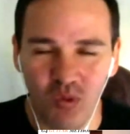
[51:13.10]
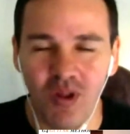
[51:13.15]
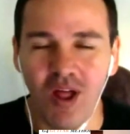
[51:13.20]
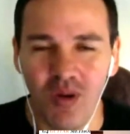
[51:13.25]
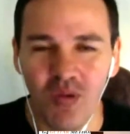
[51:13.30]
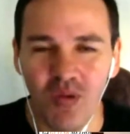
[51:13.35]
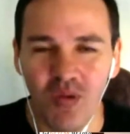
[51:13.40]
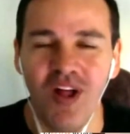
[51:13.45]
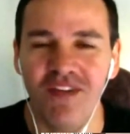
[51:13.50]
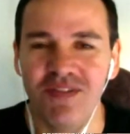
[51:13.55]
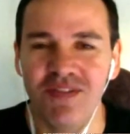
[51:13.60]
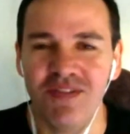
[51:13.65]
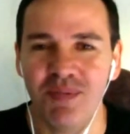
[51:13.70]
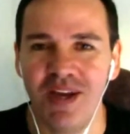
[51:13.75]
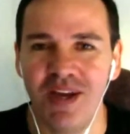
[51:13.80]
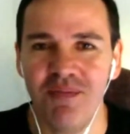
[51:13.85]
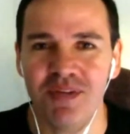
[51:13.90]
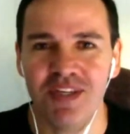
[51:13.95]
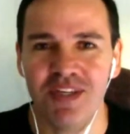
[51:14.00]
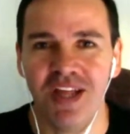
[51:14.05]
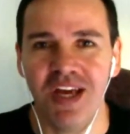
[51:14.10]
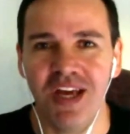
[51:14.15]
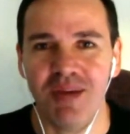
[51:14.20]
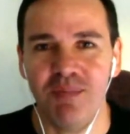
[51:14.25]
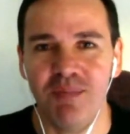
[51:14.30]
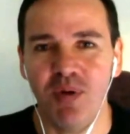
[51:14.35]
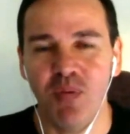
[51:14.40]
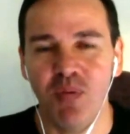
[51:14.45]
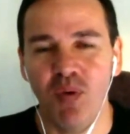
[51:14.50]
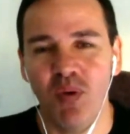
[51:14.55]
I will have to make up the slack,
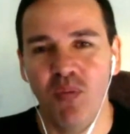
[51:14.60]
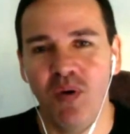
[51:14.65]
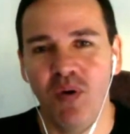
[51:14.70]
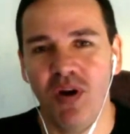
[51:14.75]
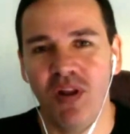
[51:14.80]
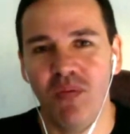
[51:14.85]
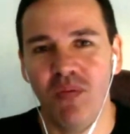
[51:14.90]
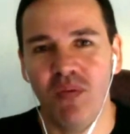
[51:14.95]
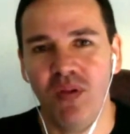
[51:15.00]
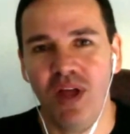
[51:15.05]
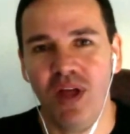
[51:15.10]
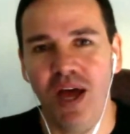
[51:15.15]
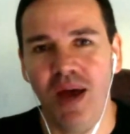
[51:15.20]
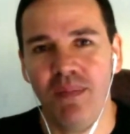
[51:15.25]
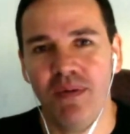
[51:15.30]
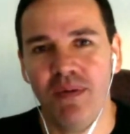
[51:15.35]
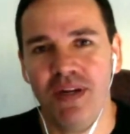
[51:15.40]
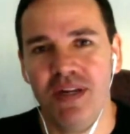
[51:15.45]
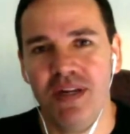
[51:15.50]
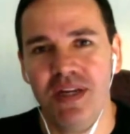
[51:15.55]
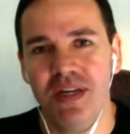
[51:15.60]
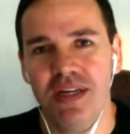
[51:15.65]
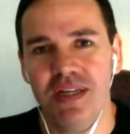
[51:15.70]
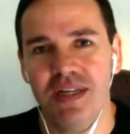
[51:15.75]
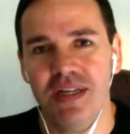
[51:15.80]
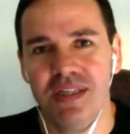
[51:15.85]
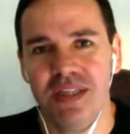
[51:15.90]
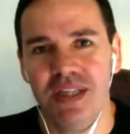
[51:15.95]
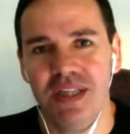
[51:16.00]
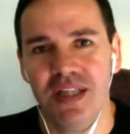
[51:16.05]
but what will happen
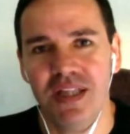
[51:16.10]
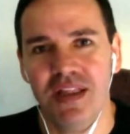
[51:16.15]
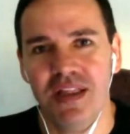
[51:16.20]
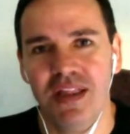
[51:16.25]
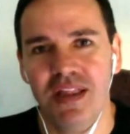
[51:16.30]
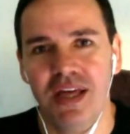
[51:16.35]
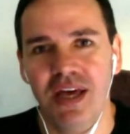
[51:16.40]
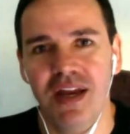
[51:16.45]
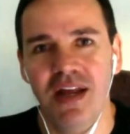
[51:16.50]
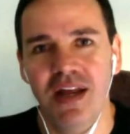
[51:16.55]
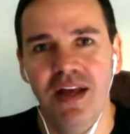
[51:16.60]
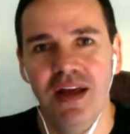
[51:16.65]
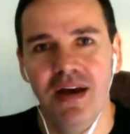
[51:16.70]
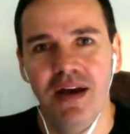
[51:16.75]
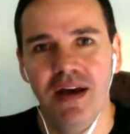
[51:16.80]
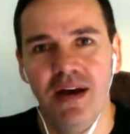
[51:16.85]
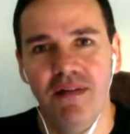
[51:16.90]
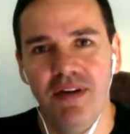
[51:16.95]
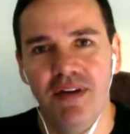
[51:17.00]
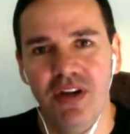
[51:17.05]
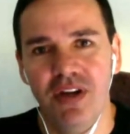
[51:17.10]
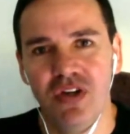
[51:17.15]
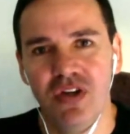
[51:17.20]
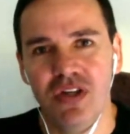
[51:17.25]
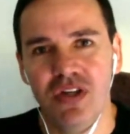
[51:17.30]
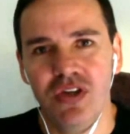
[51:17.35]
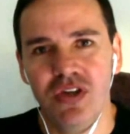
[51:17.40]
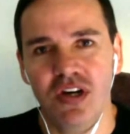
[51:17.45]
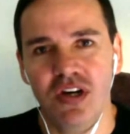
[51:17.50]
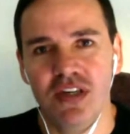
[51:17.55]
is that eventually
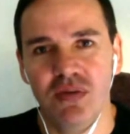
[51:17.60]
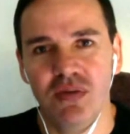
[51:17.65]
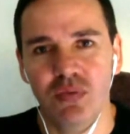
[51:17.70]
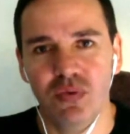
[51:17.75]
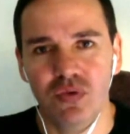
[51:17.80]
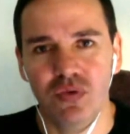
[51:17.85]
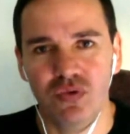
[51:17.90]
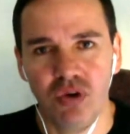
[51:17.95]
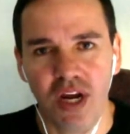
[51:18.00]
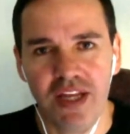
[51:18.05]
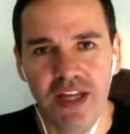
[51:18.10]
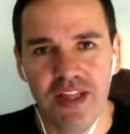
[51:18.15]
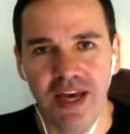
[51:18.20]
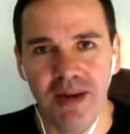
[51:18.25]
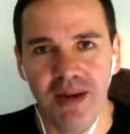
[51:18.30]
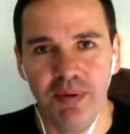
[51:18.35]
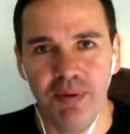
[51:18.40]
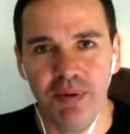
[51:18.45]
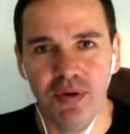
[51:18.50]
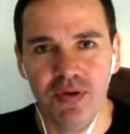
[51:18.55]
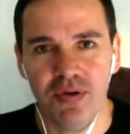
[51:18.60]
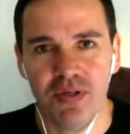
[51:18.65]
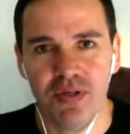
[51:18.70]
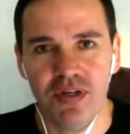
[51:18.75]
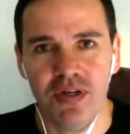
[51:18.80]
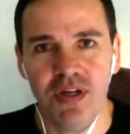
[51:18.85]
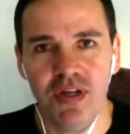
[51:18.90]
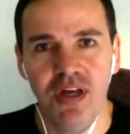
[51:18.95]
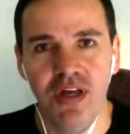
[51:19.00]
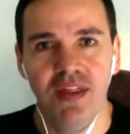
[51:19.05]
Sizer will train that
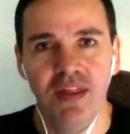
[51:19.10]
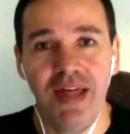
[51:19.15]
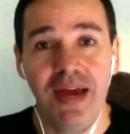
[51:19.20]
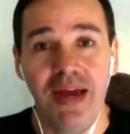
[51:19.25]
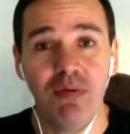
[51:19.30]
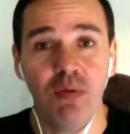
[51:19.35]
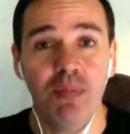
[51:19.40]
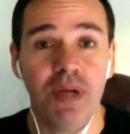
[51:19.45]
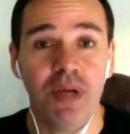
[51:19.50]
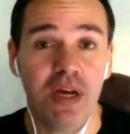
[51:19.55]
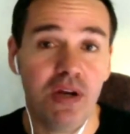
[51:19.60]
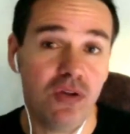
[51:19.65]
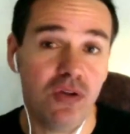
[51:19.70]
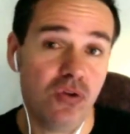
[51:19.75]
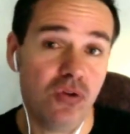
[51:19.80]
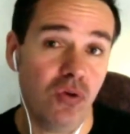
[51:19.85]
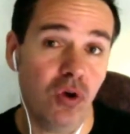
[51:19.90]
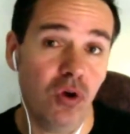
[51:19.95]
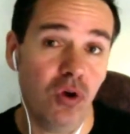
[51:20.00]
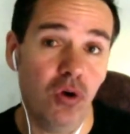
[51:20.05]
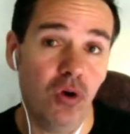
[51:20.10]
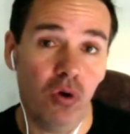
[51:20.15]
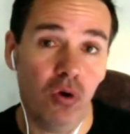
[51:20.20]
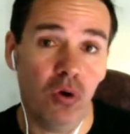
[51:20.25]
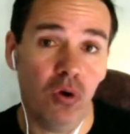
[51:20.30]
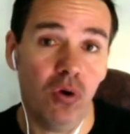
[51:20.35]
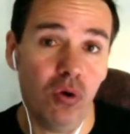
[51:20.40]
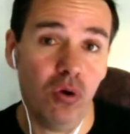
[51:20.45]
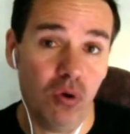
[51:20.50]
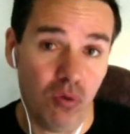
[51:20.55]
person, they will be able to do
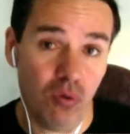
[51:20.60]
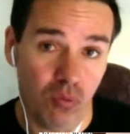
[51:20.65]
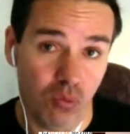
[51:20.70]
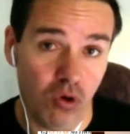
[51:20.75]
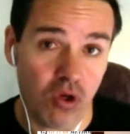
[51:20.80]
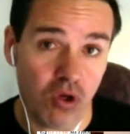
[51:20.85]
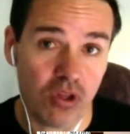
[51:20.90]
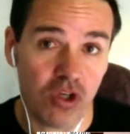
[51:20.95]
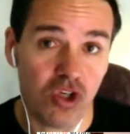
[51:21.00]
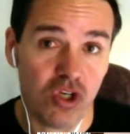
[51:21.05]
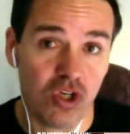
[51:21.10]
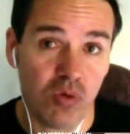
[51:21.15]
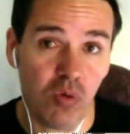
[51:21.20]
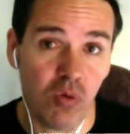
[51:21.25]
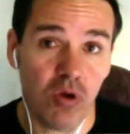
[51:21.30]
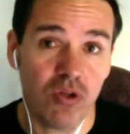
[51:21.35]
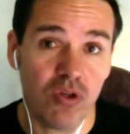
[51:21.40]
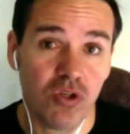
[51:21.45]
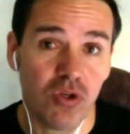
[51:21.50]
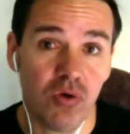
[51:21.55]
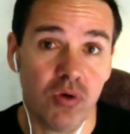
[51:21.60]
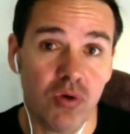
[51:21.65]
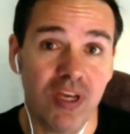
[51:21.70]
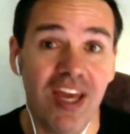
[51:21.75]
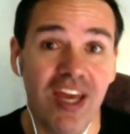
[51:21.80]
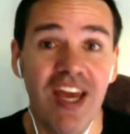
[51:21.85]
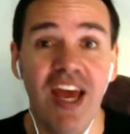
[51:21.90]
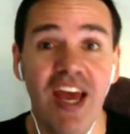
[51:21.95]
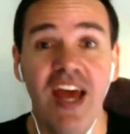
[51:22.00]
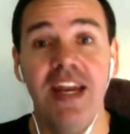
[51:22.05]
her work that she was doing,
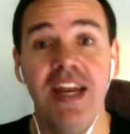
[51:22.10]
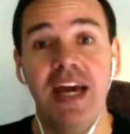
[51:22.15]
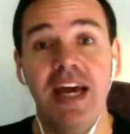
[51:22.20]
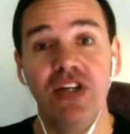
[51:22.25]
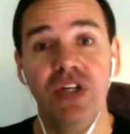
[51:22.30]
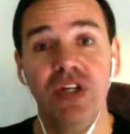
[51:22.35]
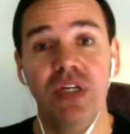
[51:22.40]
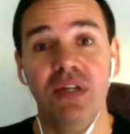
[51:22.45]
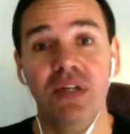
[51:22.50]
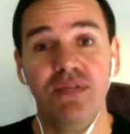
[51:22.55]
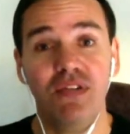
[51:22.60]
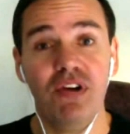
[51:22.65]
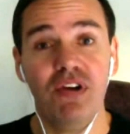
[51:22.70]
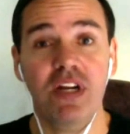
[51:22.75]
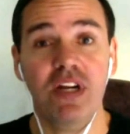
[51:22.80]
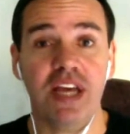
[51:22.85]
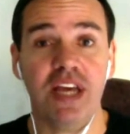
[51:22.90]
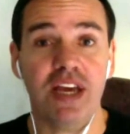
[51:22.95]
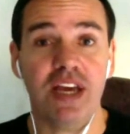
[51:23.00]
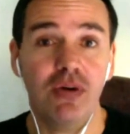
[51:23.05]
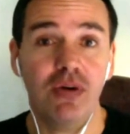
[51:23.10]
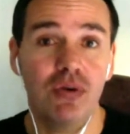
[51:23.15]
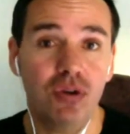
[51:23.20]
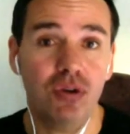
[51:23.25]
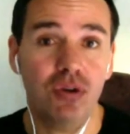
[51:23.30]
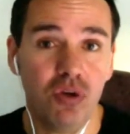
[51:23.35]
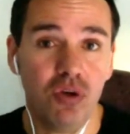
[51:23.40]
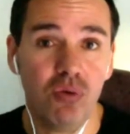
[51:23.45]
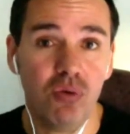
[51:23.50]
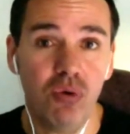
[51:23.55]
and now she's free to take on
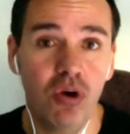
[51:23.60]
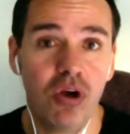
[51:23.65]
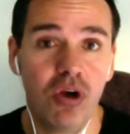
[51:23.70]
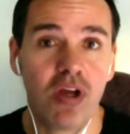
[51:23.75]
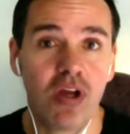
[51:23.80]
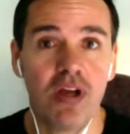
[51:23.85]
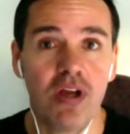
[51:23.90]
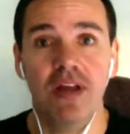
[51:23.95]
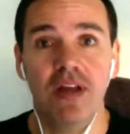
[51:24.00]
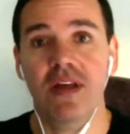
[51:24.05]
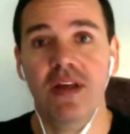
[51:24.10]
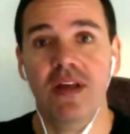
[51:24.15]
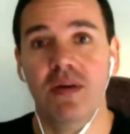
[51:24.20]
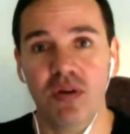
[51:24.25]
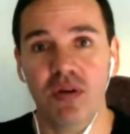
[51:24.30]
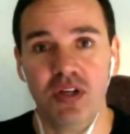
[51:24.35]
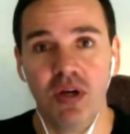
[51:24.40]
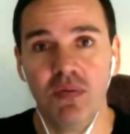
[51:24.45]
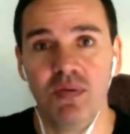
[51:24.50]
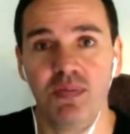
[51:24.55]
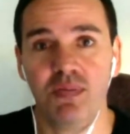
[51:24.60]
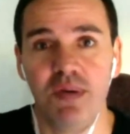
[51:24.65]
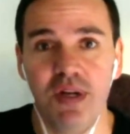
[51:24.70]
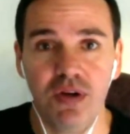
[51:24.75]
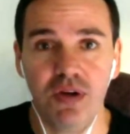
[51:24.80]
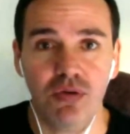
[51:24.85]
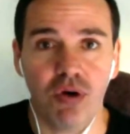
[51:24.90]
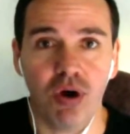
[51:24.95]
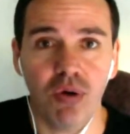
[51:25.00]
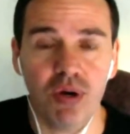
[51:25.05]
new work, which helps me
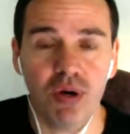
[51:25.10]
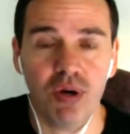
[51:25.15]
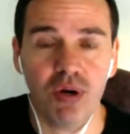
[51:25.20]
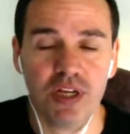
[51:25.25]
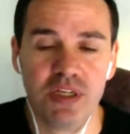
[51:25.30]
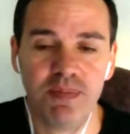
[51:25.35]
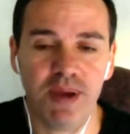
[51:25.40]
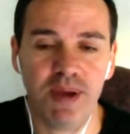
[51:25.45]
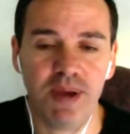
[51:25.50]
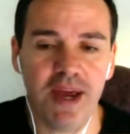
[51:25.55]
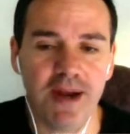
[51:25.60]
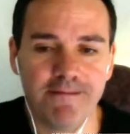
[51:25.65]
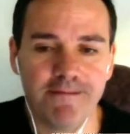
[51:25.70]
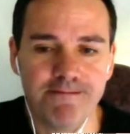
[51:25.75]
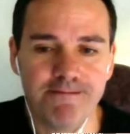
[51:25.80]
to grow and expand.